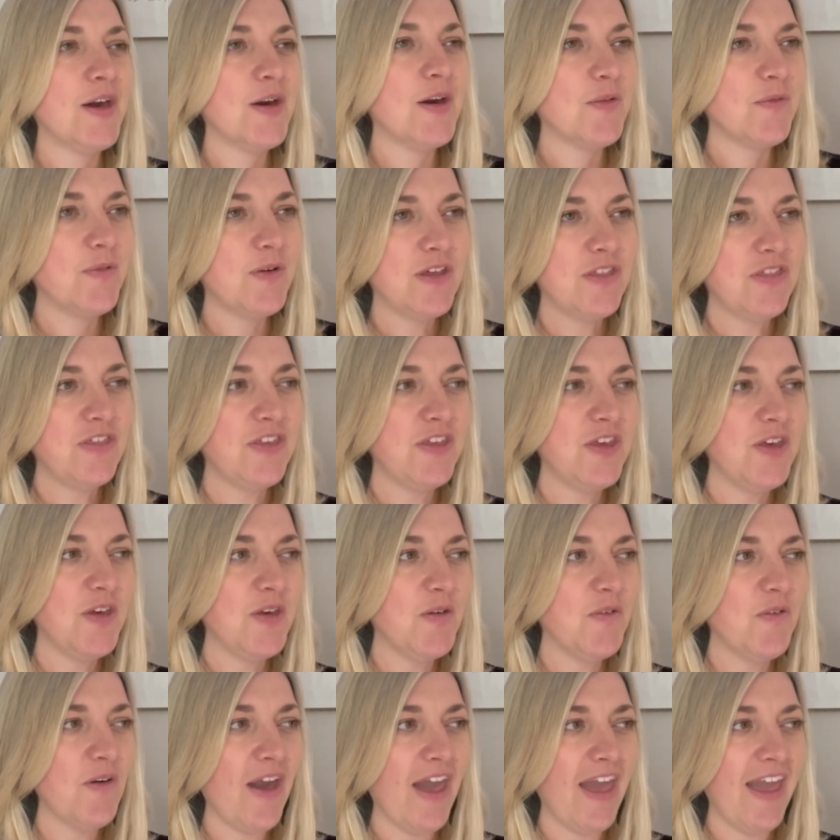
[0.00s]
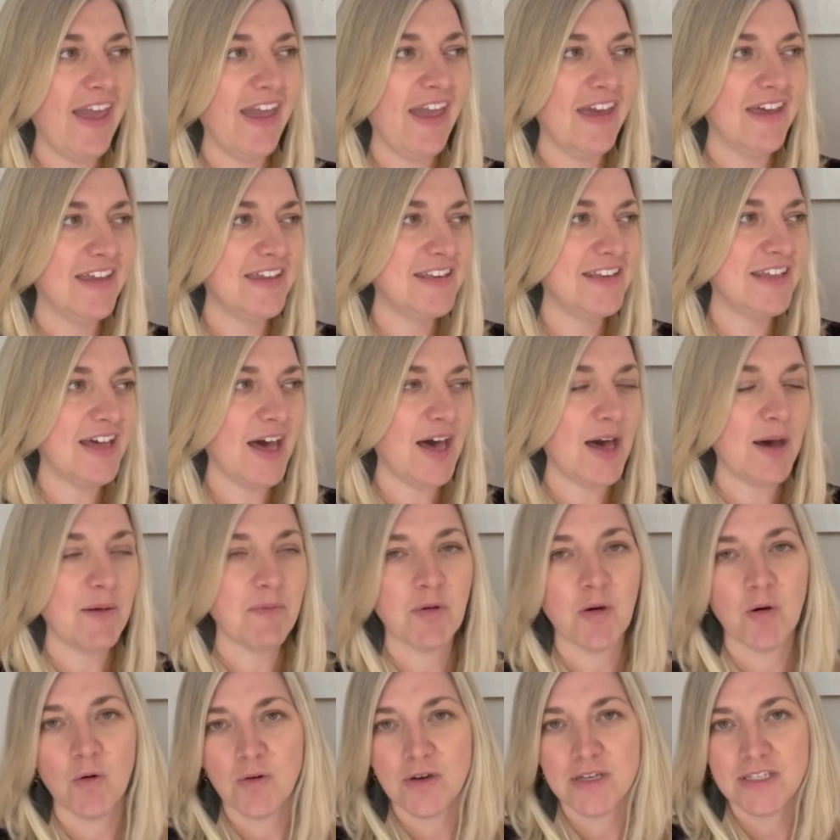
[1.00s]
with you, and
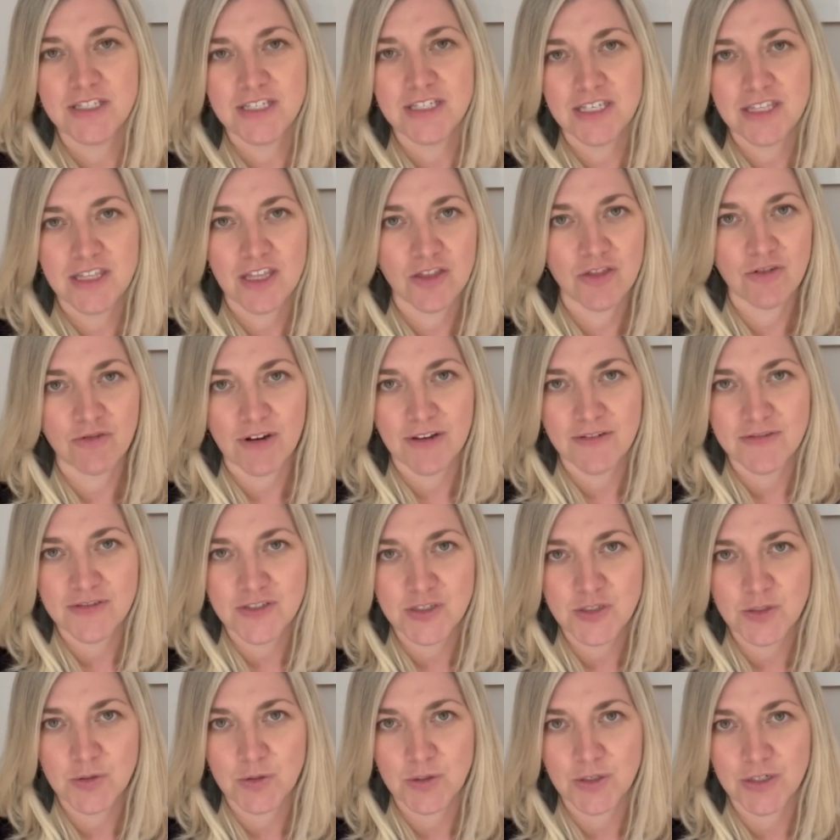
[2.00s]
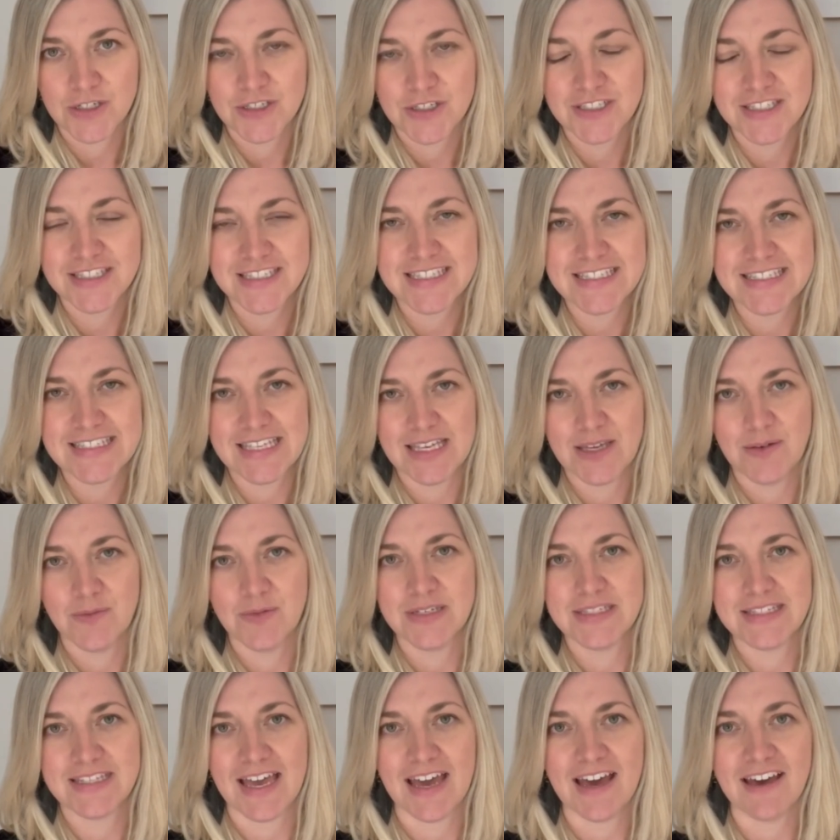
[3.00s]
going to the thrift stores to see
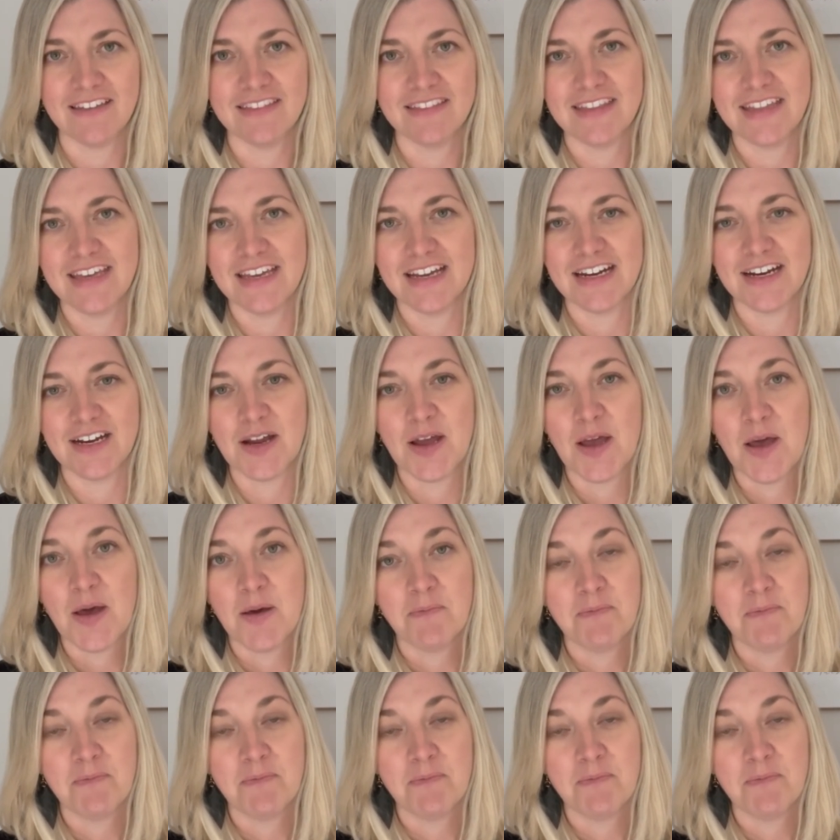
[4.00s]
what's out there.